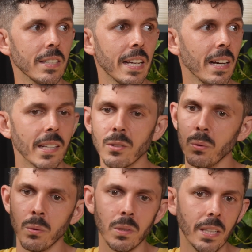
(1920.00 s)
an AI
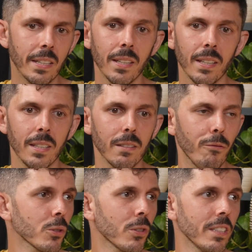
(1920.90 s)
tool, like
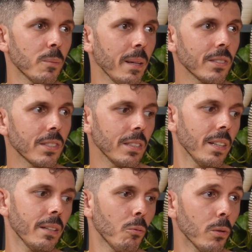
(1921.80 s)
full transparency,
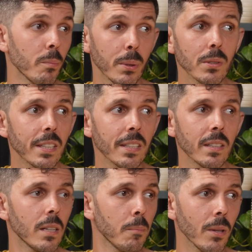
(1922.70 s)
like we're building
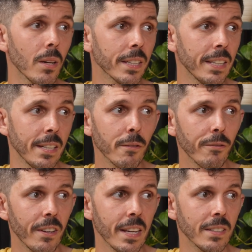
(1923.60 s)
a plugin
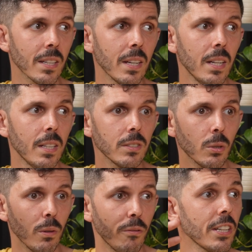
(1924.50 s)
interface
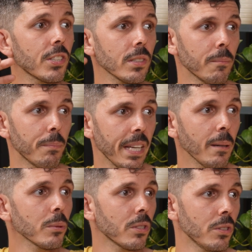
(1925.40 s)
to eventually be
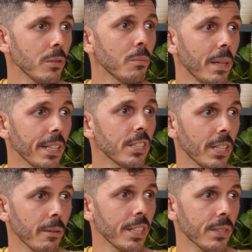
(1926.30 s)
able to do MIDI
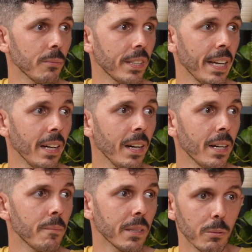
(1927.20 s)
generation with
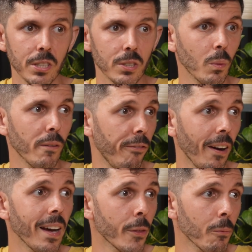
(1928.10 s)
AI. We just want to
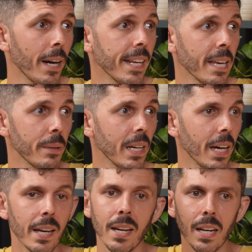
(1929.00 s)
find the right API.
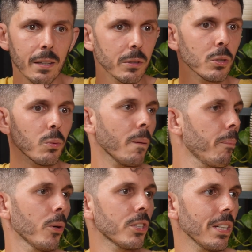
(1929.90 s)
I don't just want
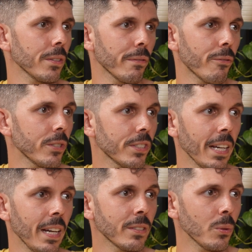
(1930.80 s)
to push out the first
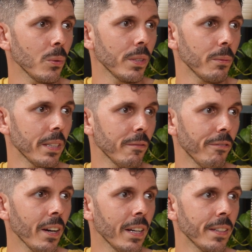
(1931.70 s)
AI tool that we can
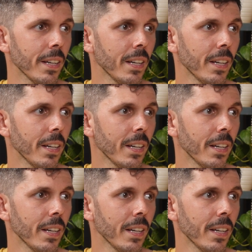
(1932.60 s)
find.